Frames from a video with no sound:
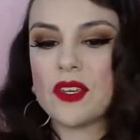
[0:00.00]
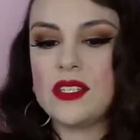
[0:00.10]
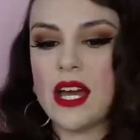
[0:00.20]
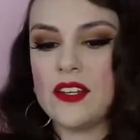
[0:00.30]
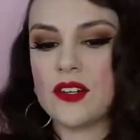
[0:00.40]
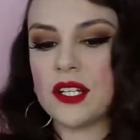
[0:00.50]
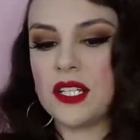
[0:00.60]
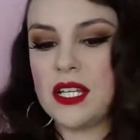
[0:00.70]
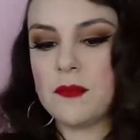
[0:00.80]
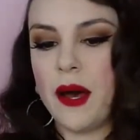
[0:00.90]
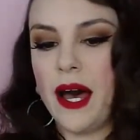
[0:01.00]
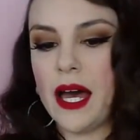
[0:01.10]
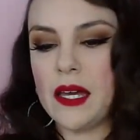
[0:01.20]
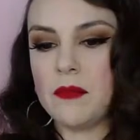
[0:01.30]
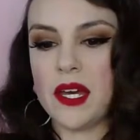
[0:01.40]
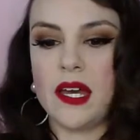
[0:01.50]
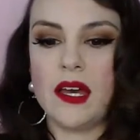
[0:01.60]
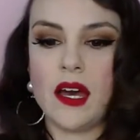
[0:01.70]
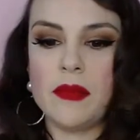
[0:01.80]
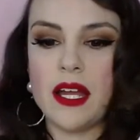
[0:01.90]
Yeah, you're going to need
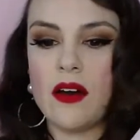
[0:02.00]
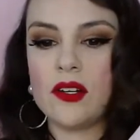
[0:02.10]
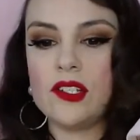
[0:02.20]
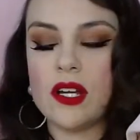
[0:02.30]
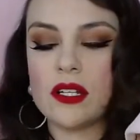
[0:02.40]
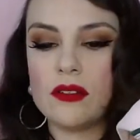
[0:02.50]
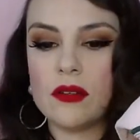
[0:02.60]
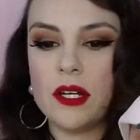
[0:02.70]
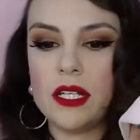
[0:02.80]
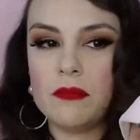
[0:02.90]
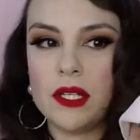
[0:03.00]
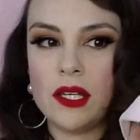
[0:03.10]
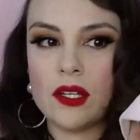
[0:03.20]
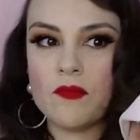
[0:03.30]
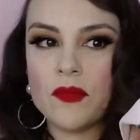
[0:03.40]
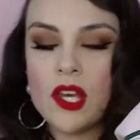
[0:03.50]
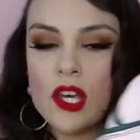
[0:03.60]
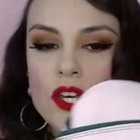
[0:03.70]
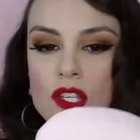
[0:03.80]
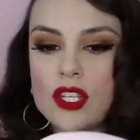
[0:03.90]
piping. I mean, how could you not do the piping?
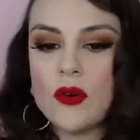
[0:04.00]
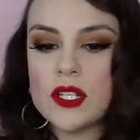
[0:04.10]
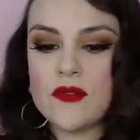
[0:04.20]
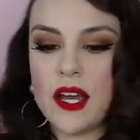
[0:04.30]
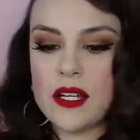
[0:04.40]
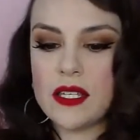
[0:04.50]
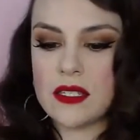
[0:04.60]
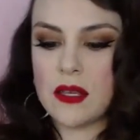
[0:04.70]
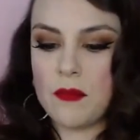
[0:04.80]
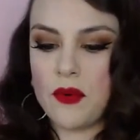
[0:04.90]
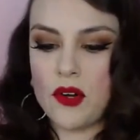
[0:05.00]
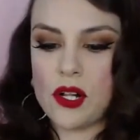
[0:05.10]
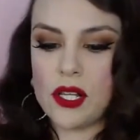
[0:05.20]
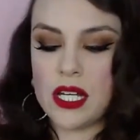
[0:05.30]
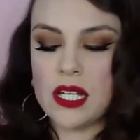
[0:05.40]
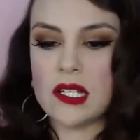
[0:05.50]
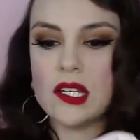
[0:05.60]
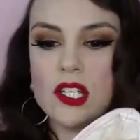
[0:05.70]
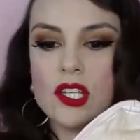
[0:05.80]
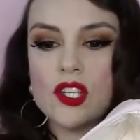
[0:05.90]
So it's very simple. It
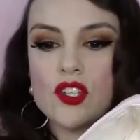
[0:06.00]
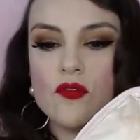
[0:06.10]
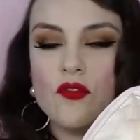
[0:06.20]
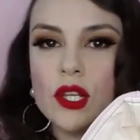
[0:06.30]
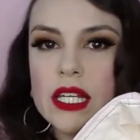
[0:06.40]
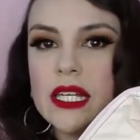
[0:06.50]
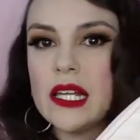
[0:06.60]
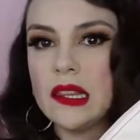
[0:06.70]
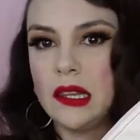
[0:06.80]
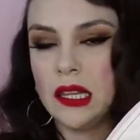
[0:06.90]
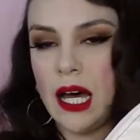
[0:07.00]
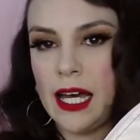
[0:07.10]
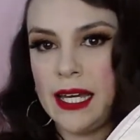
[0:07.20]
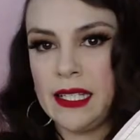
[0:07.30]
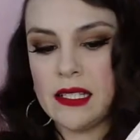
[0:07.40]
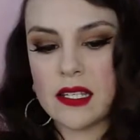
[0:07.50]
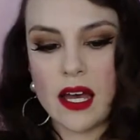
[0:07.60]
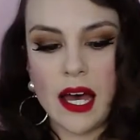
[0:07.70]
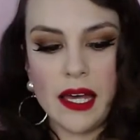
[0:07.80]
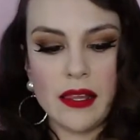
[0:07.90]
is fully lined.
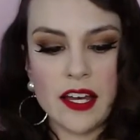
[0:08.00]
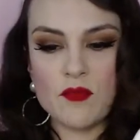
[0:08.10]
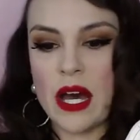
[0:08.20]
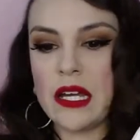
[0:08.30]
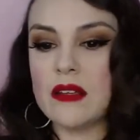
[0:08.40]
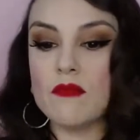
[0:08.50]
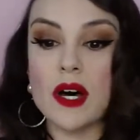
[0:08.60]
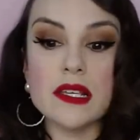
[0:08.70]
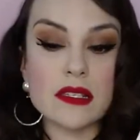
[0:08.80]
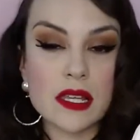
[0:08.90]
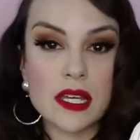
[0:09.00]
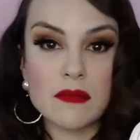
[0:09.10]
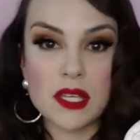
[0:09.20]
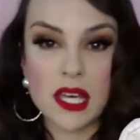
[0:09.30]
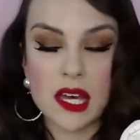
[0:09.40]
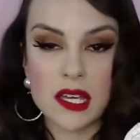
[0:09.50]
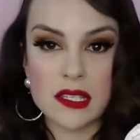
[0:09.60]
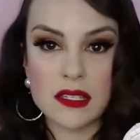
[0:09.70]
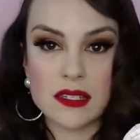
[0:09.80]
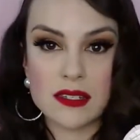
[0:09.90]
I lined mine in muslin
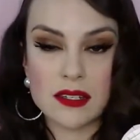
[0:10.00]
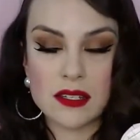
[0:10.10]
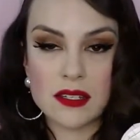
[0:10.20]
because